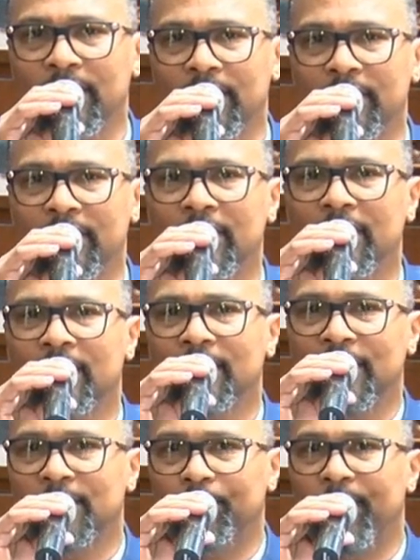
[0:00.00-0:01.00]
was this,
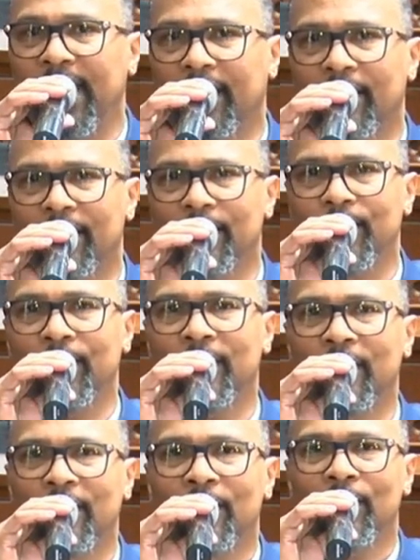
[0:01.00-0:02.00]
this beggar who,
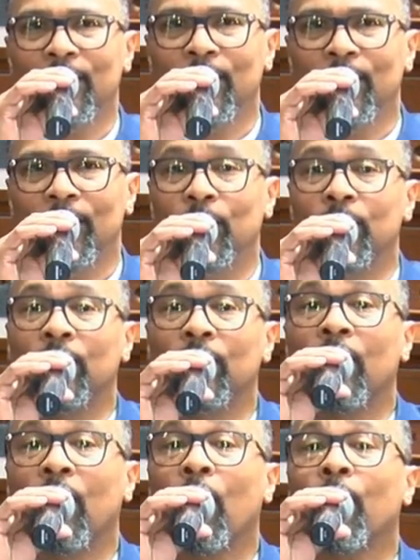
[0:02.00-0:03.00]
who
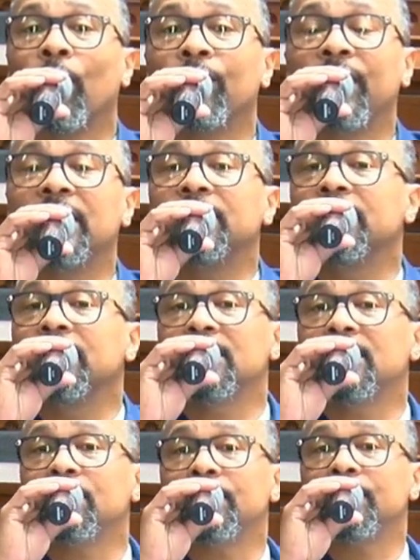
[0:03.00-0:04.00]
heard that
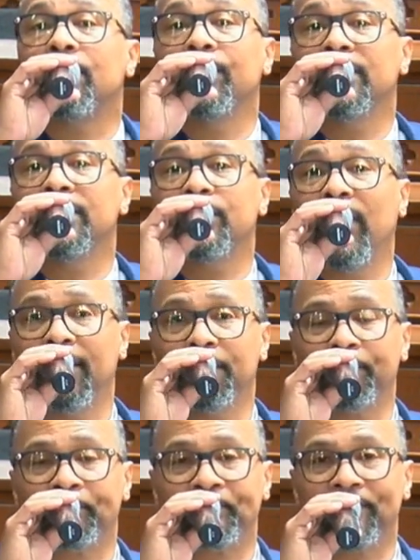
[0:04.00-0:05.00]
Jesus was on his way.
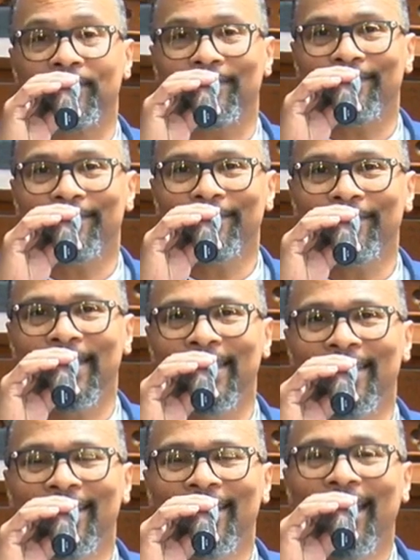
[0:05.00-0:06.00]

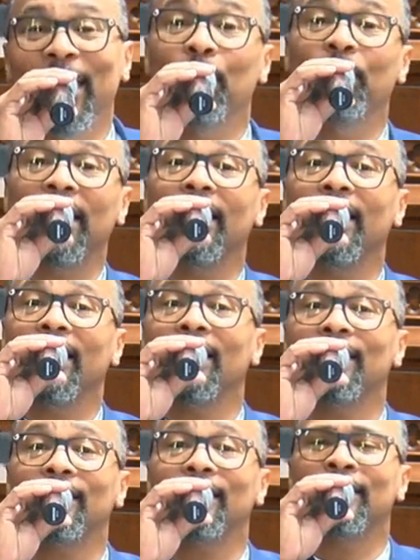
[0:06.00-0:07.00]
And he
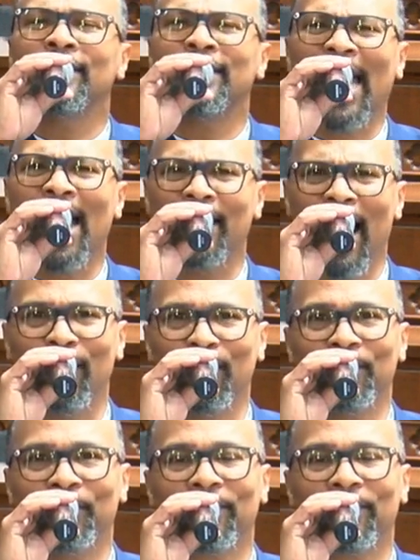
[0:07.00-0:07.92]
began to shout out,